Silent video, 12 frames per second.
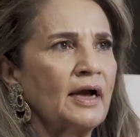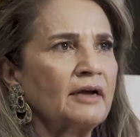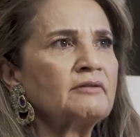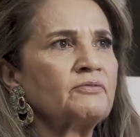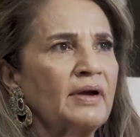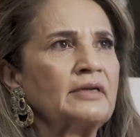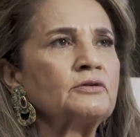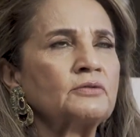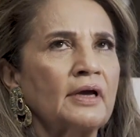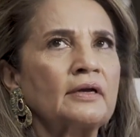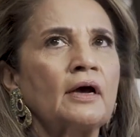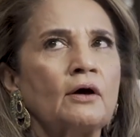I went
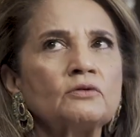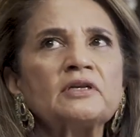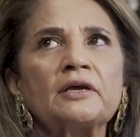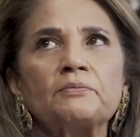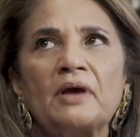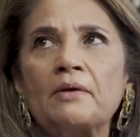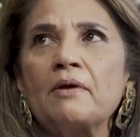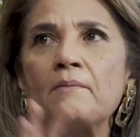to that house. I may